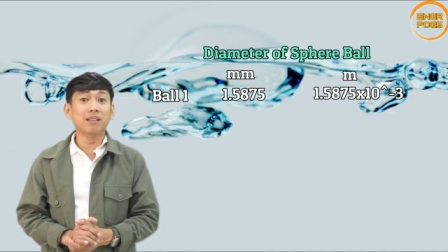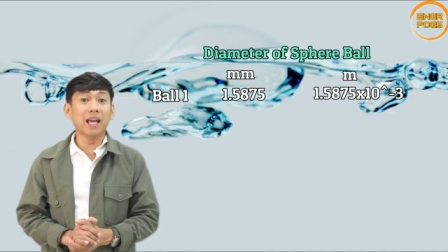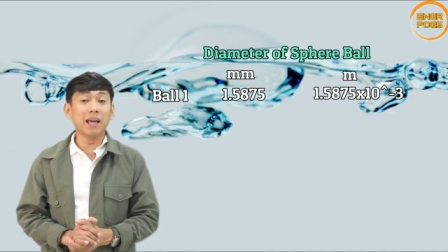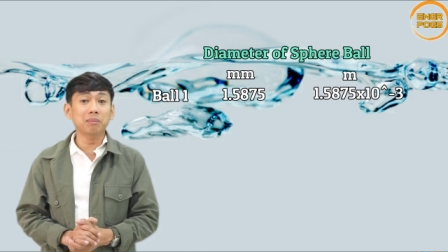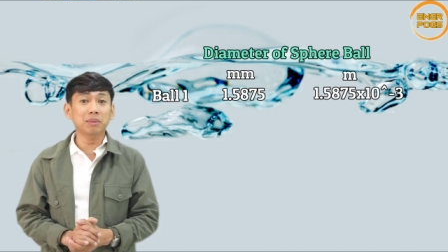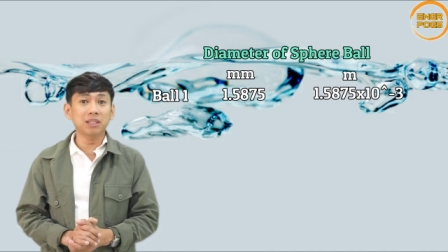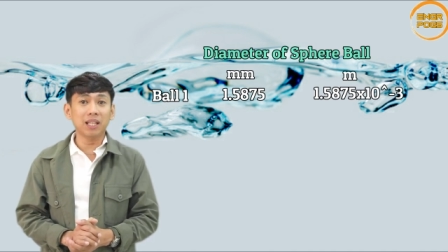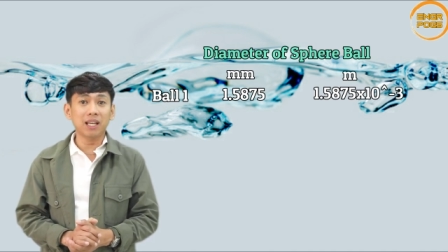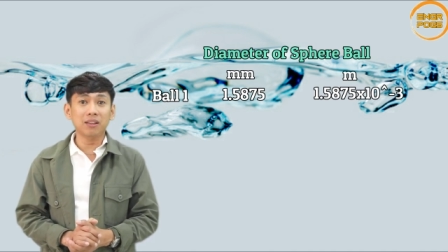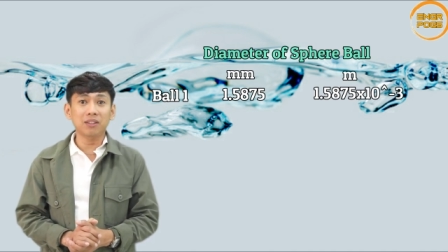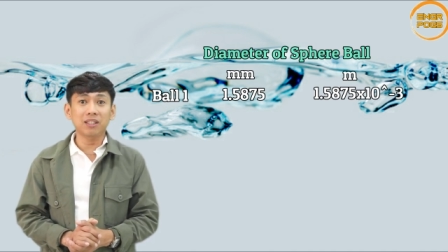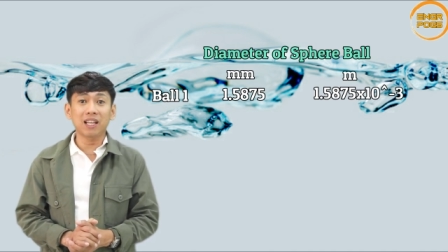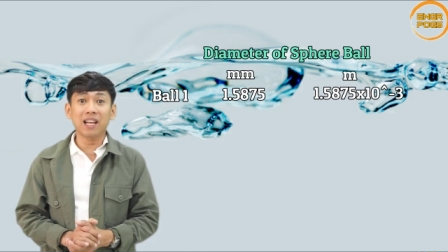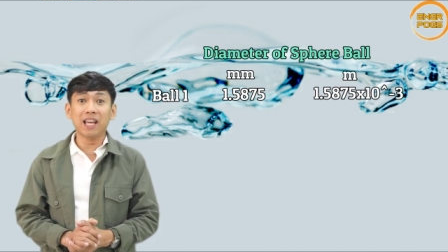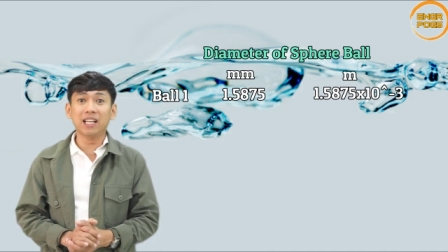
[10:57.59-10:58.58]
times 10
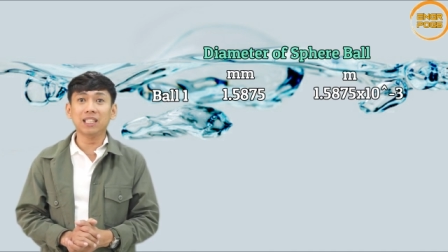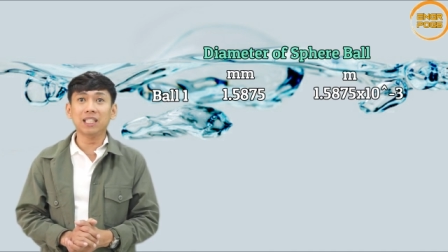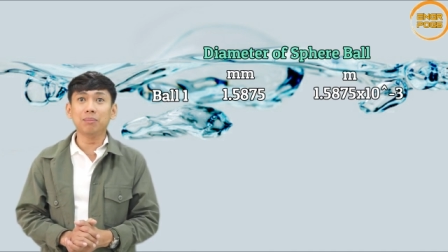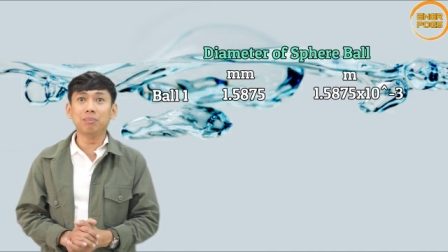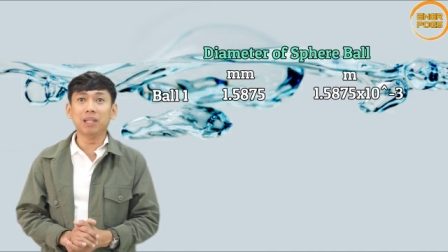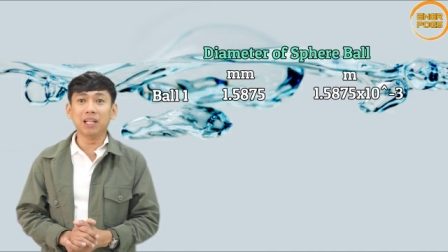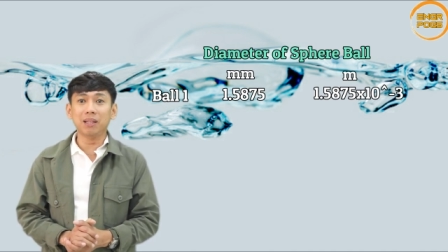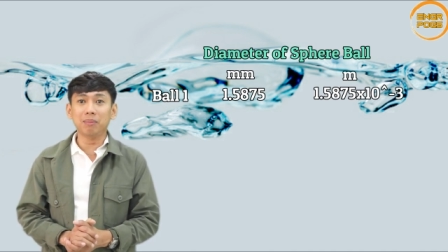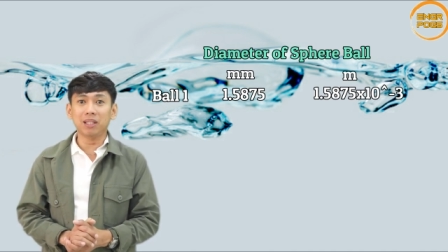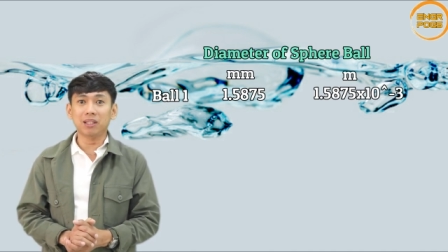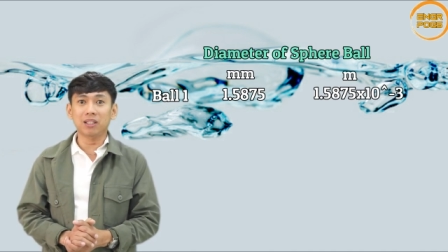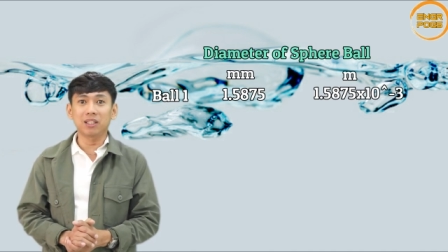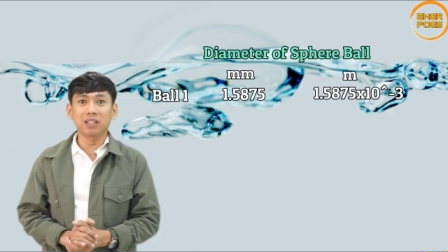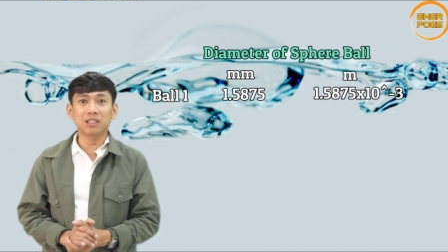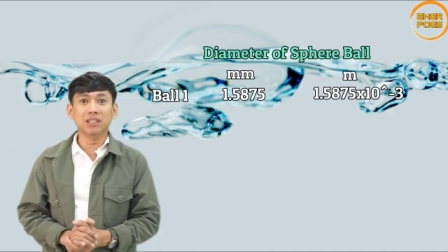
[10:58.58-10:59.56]
to the negative 3
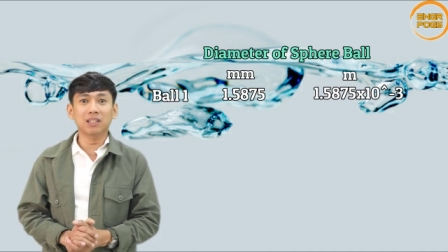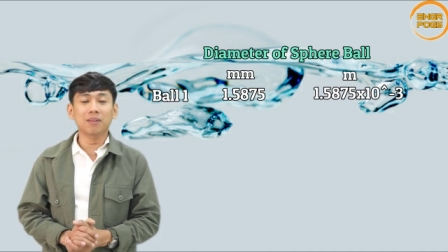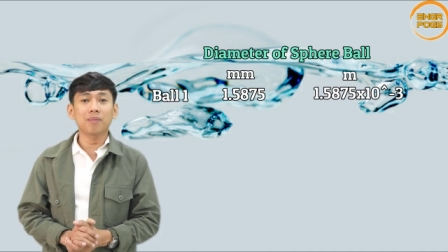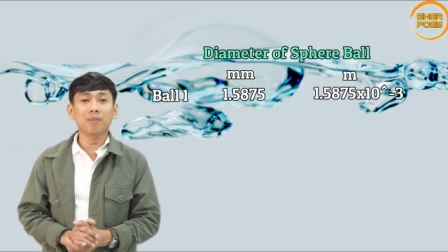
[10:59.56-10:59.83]
meters.